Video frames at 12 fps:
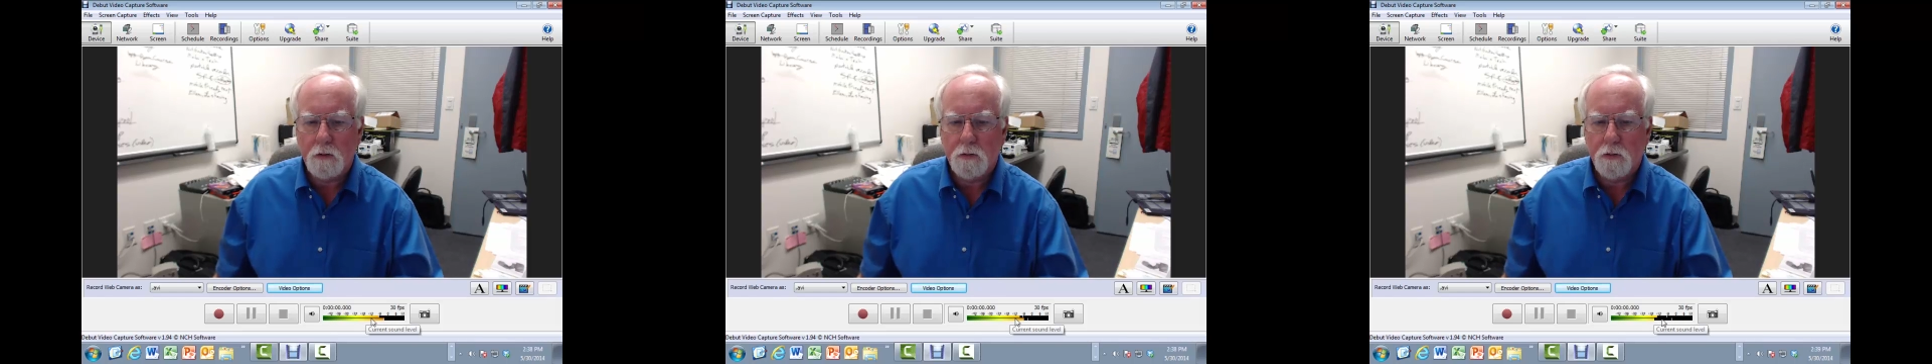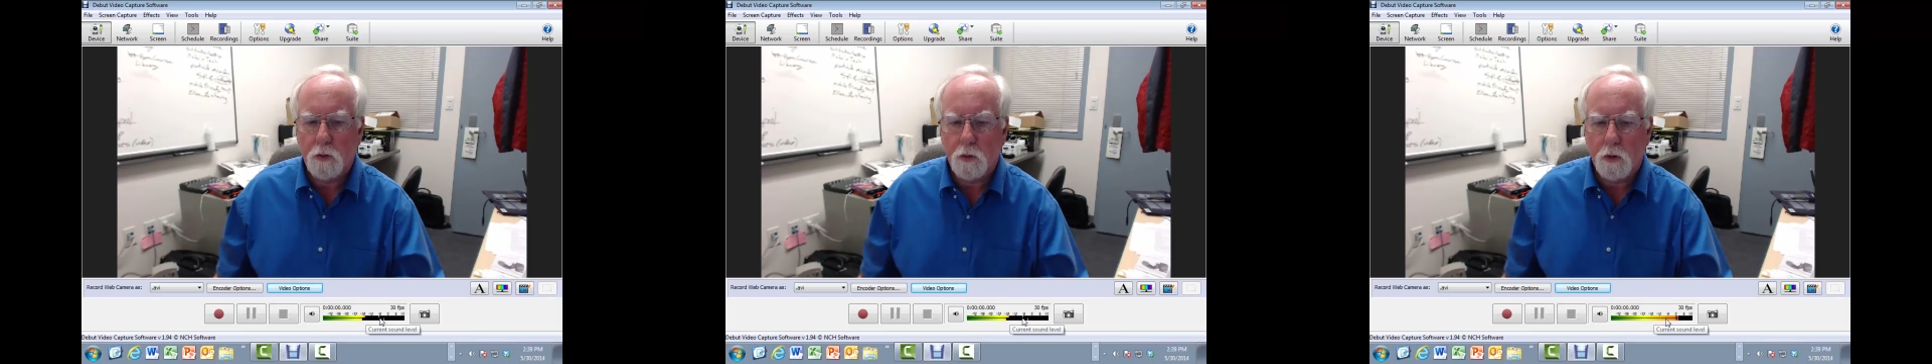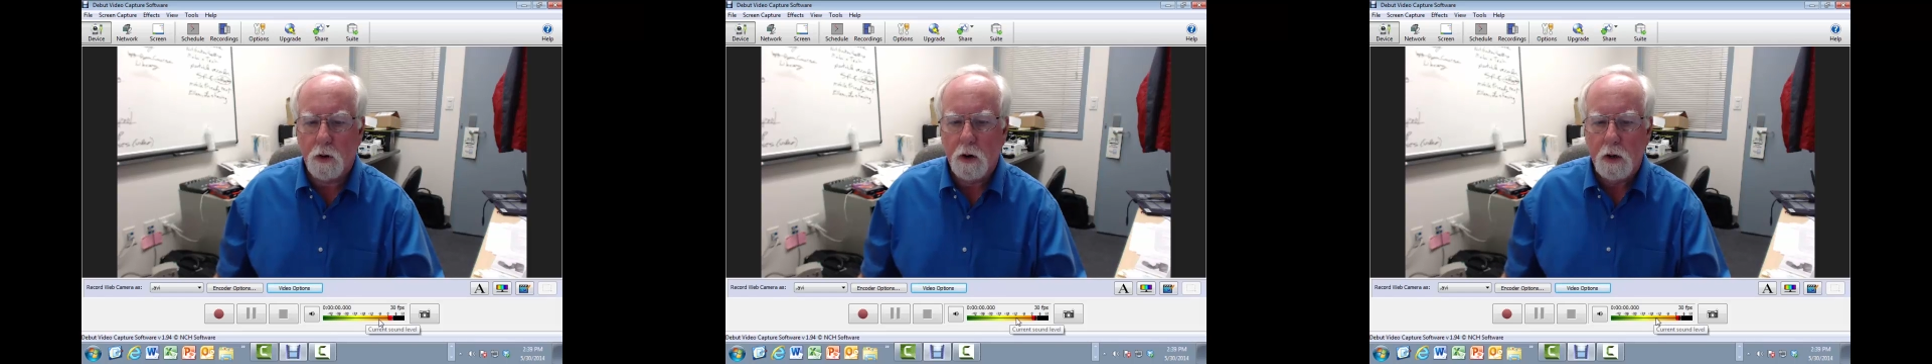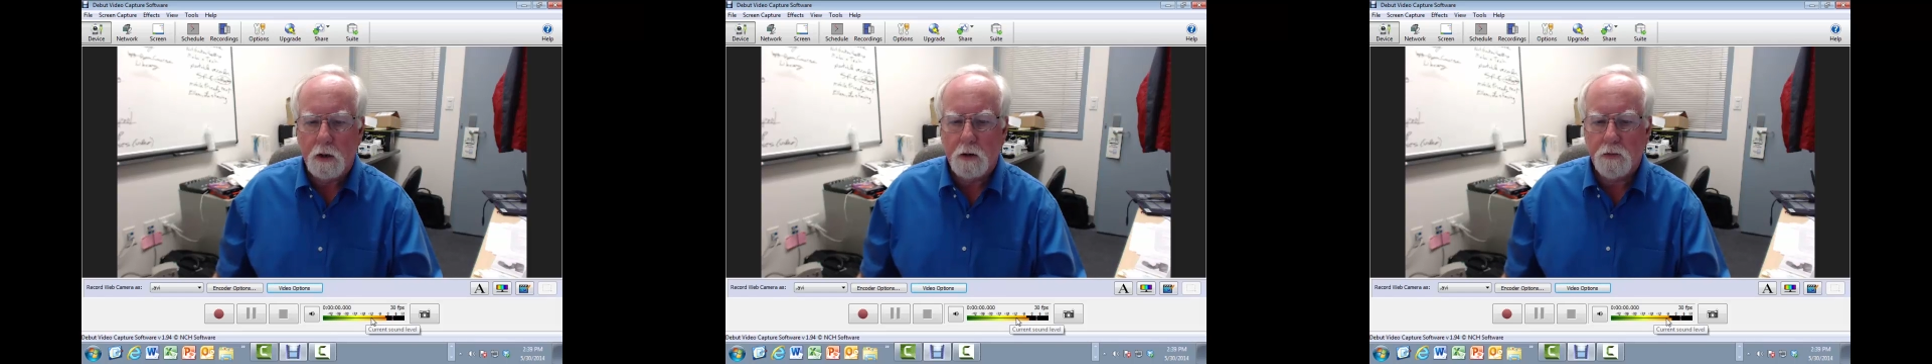for
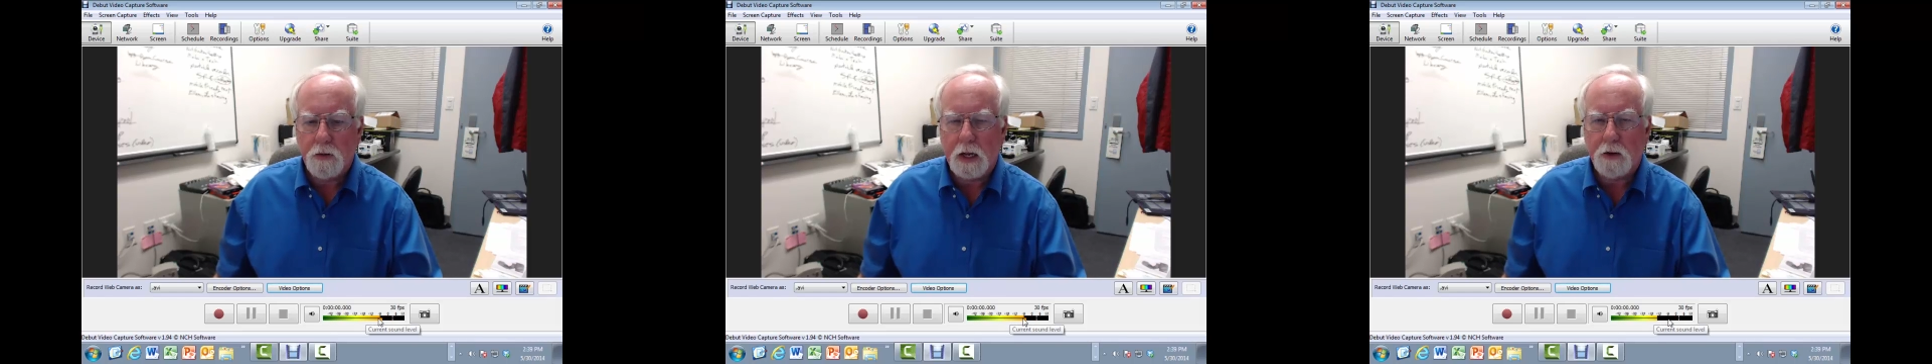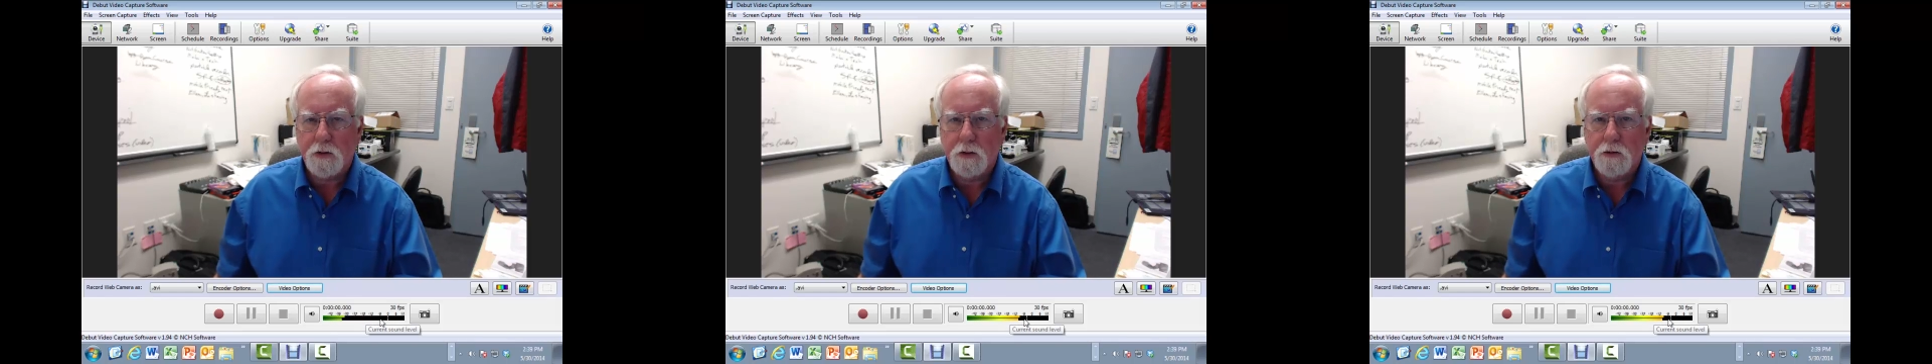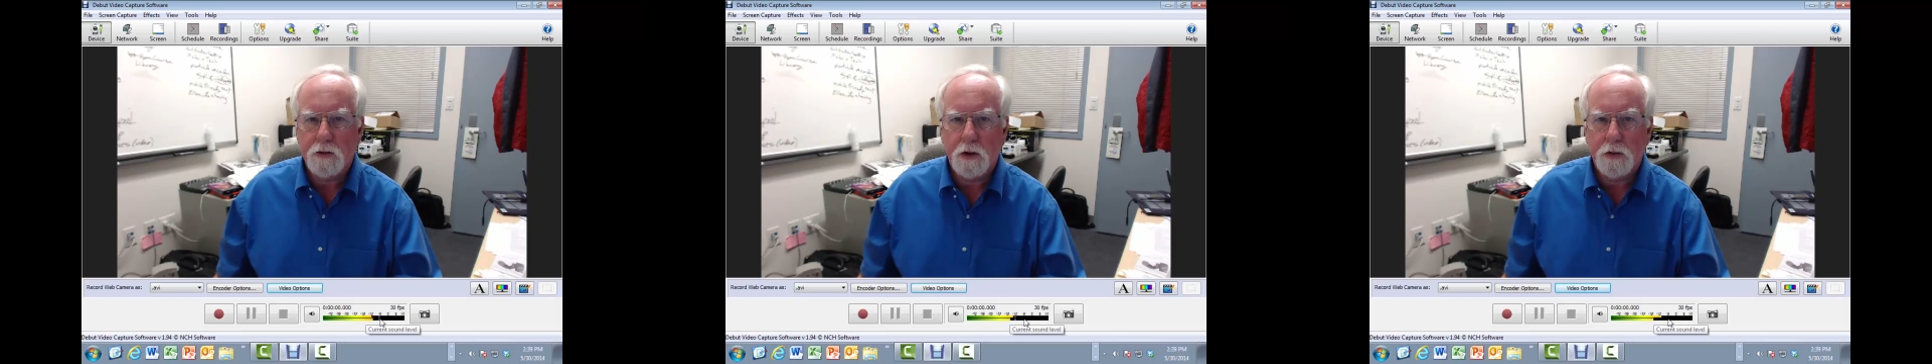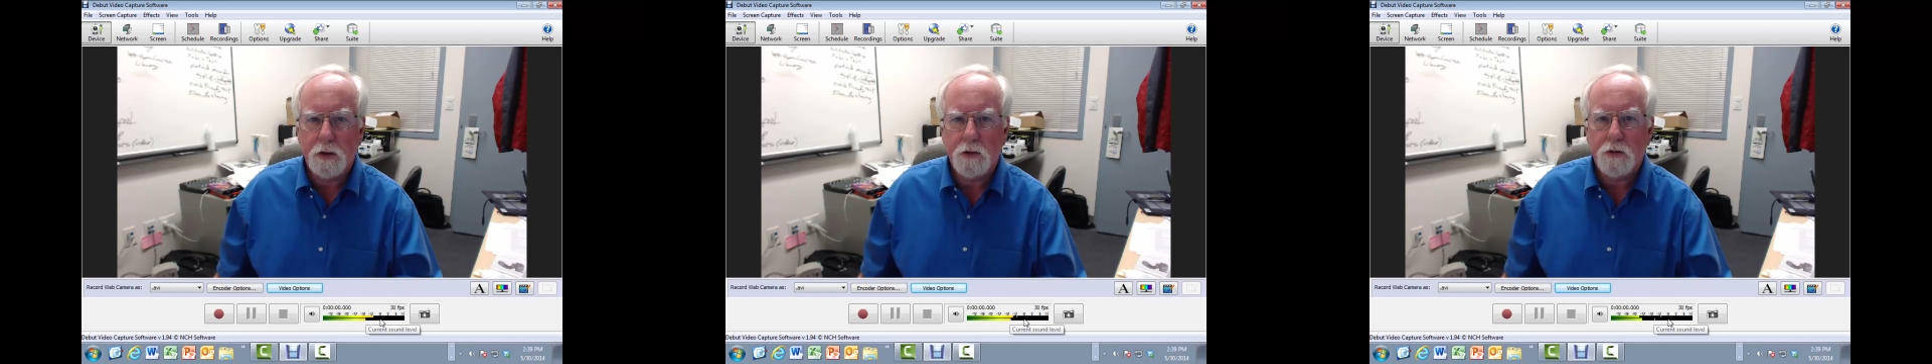deflections on
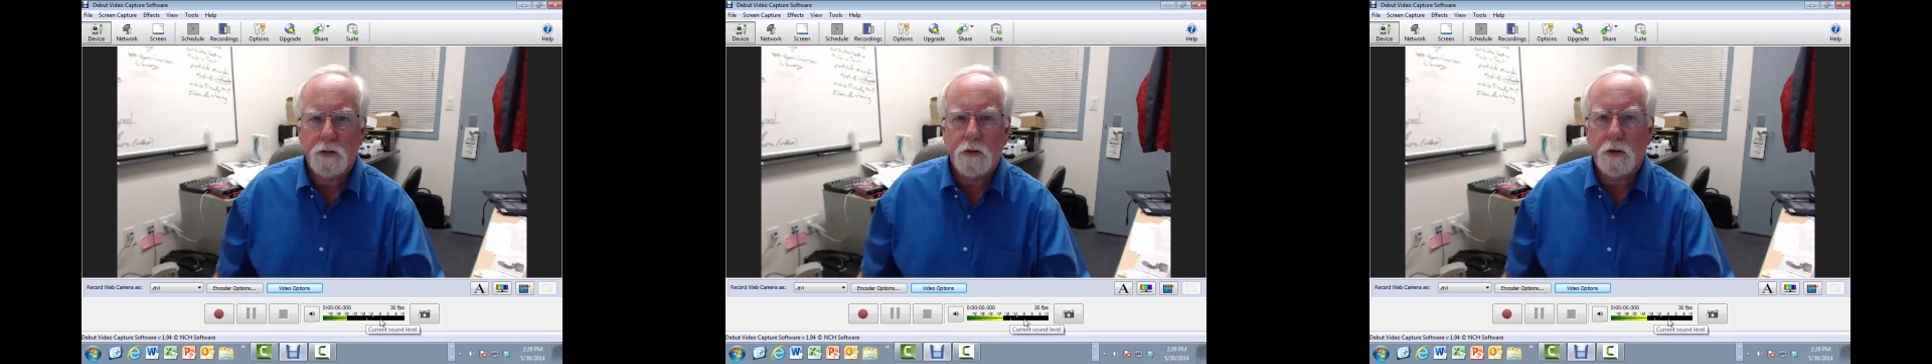this